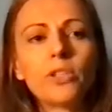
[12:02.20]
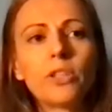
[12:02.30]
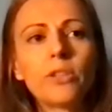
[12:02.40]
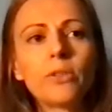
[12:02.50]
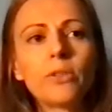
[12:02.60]
you
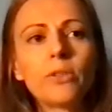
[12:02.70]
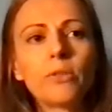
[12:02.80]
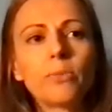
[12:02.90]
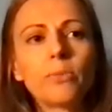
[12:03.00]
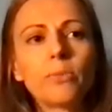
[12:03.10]

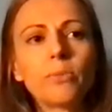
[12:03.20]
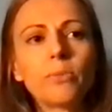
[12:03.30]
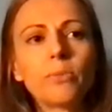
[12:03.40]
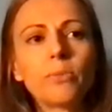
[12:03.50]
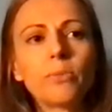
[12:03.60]
to
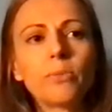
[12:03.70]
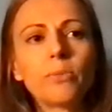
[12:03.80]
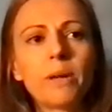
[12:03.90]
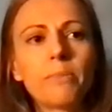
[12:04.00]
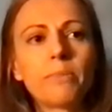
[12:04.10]

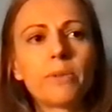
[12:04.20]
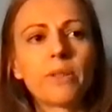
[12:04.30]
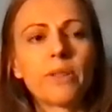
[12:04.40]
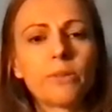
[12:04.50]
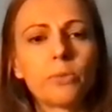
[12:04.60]
remember
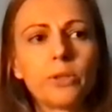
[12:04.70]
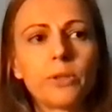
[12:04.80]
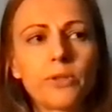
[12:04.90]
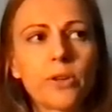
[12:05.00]
this word.